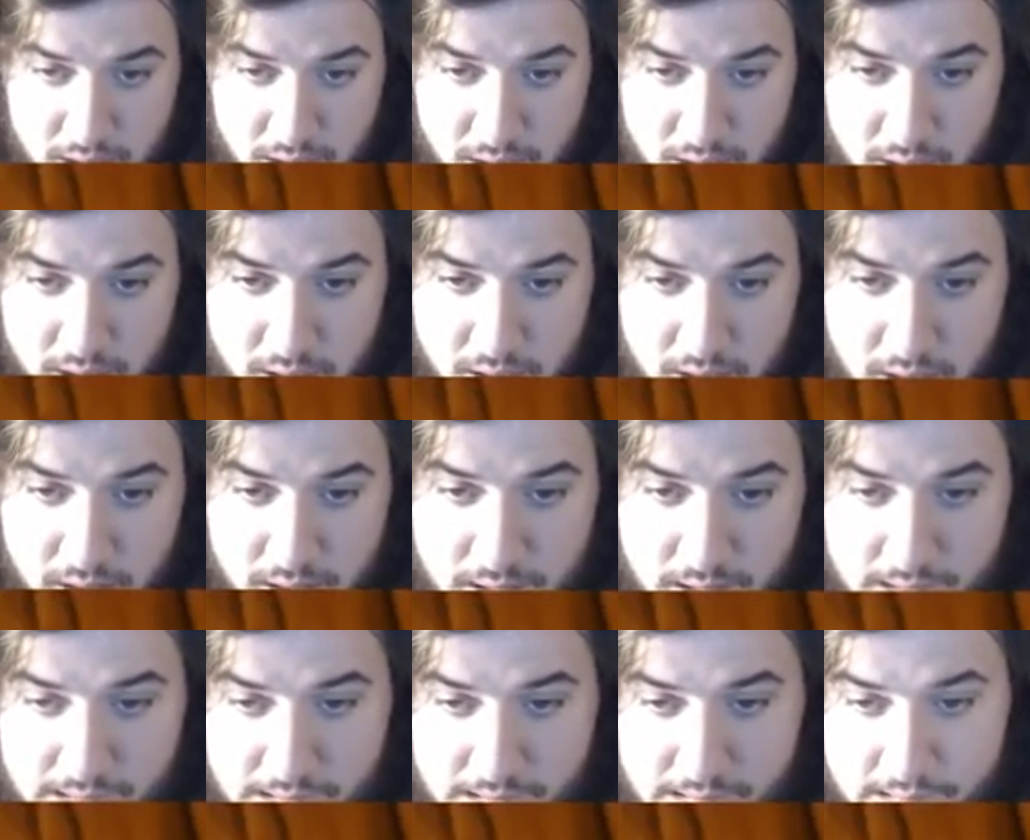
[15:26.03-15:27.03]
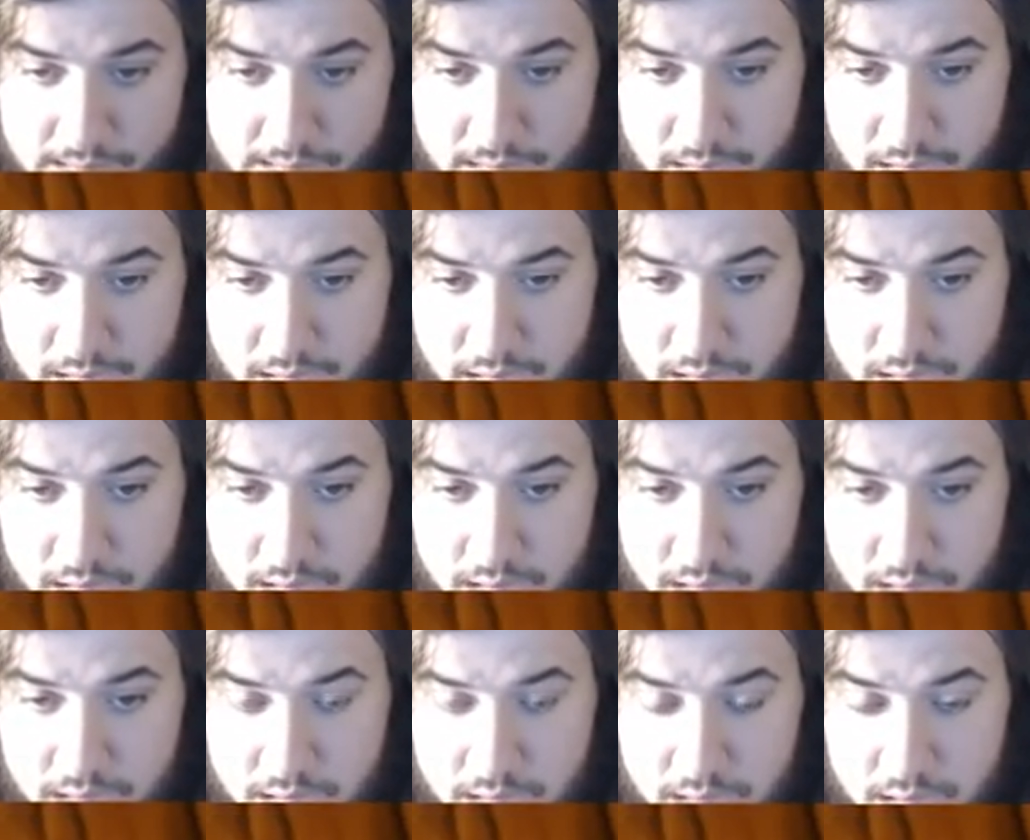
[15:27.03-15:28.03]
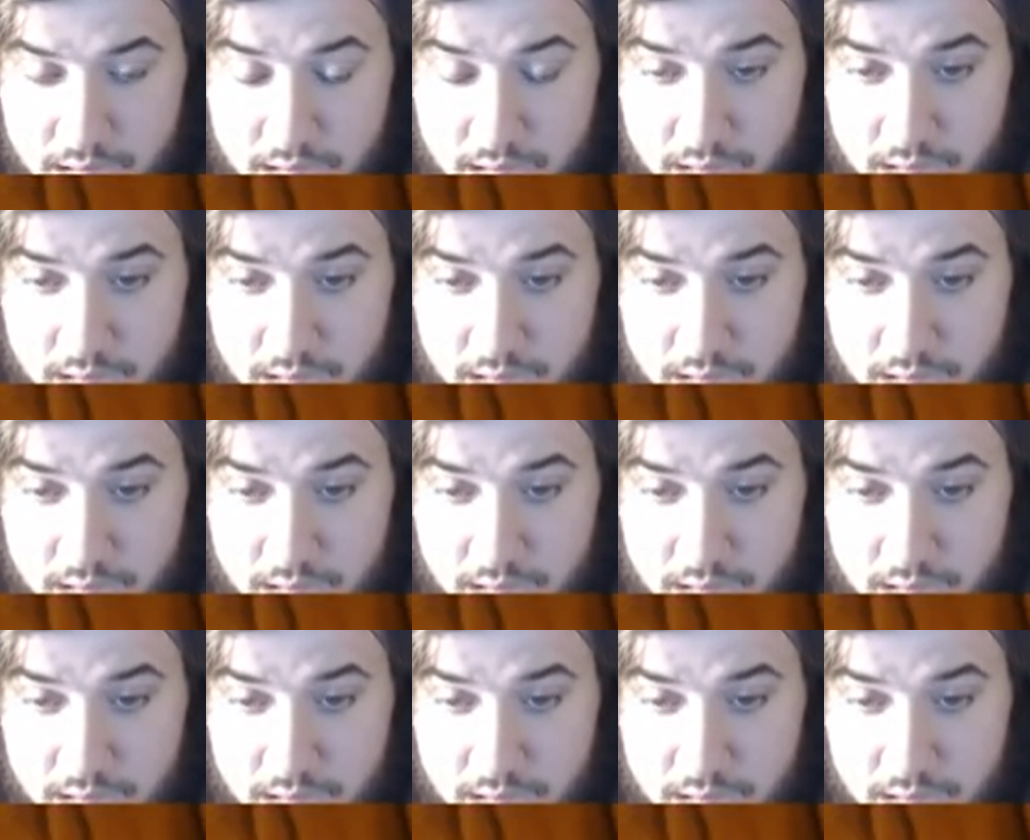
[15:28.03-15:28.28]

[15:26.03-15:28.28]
[no speech]